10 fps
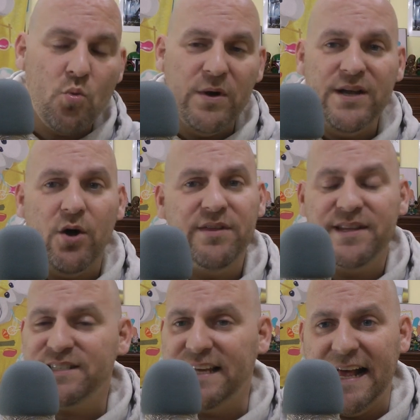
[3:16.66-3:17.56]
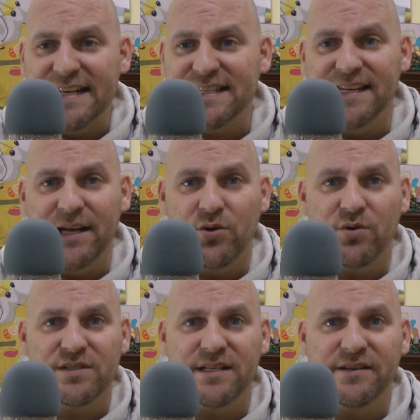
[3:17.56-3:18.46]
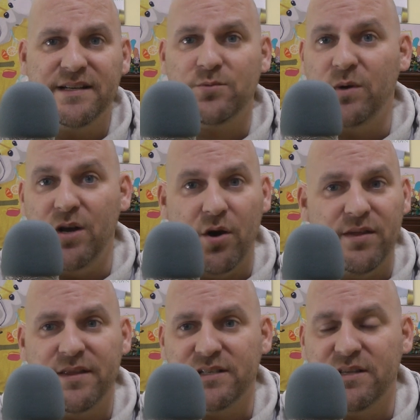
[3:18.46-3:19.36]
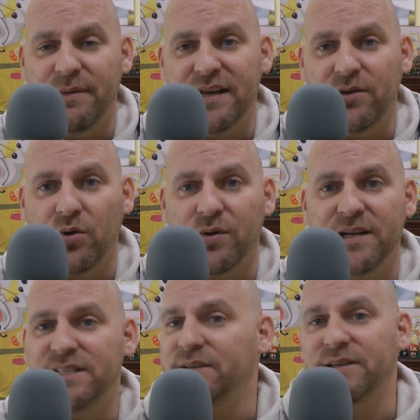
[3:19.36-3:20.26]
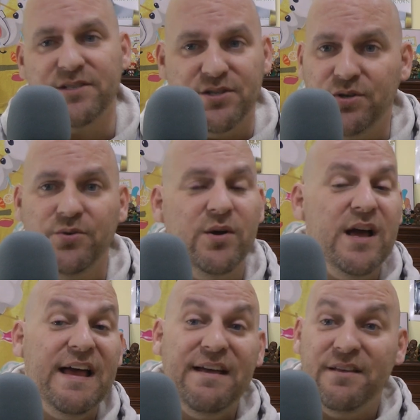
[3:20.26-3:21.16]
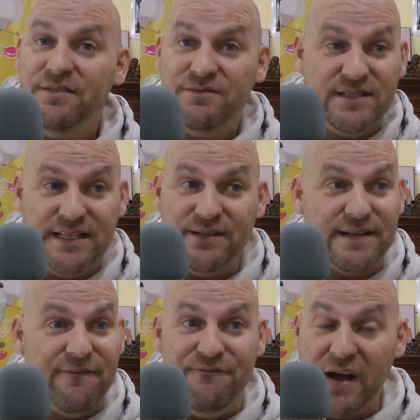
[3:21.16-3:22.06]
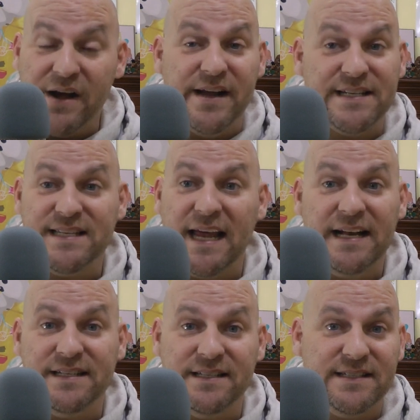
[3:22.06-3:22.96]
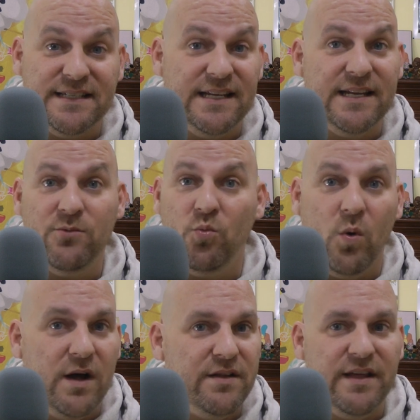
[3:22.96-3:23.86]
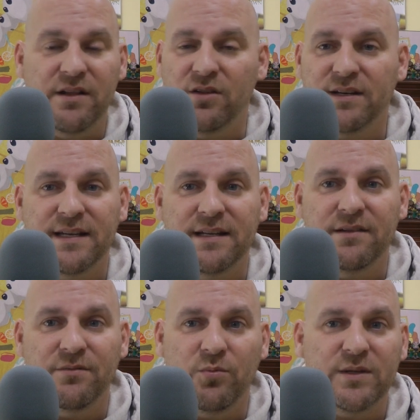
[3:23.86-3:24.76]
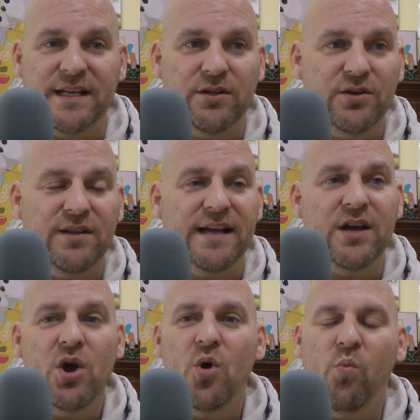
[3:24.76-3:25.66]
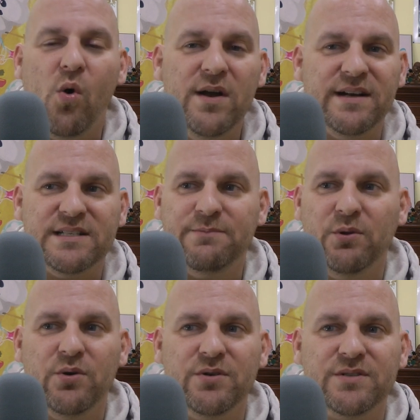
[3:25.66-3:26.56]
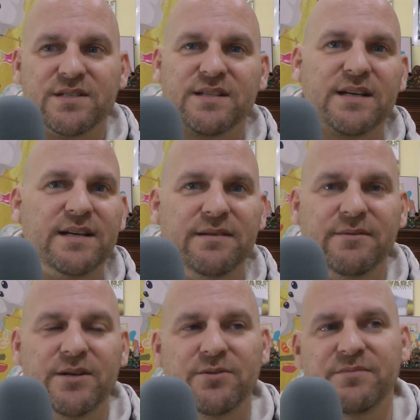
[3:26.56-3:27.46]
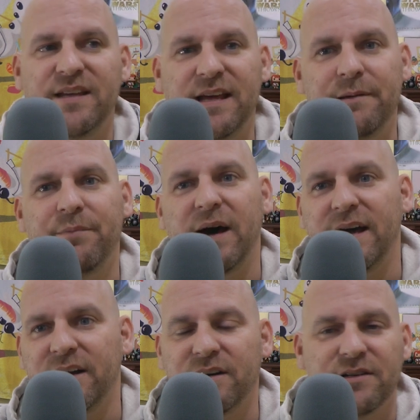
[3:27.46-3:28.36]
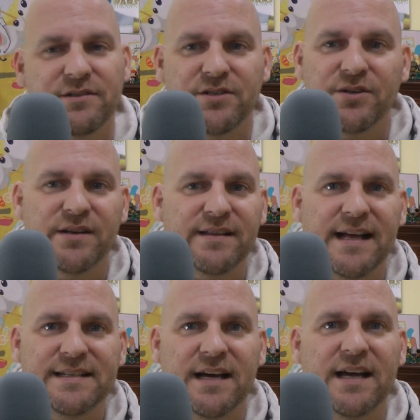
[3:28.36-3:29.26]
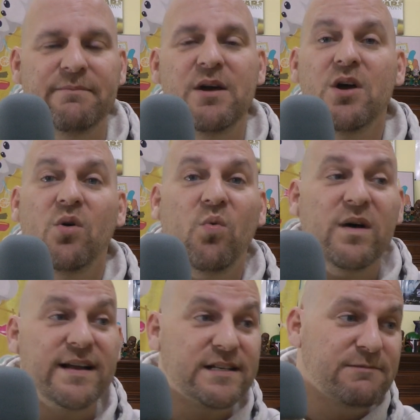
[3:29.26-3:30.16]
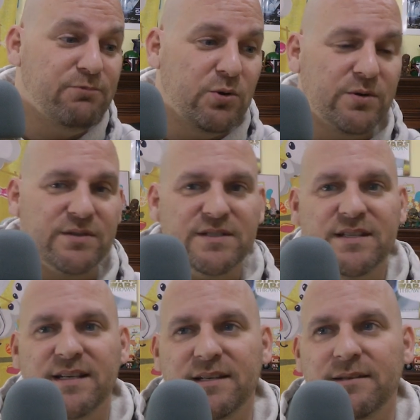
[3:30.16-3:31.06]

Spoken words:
we know that there's a Cassian Andor series. We know that there's the Mandalorian series too. Series, and I'm very excited to see what they look like. One explores the Empire during that time. One explores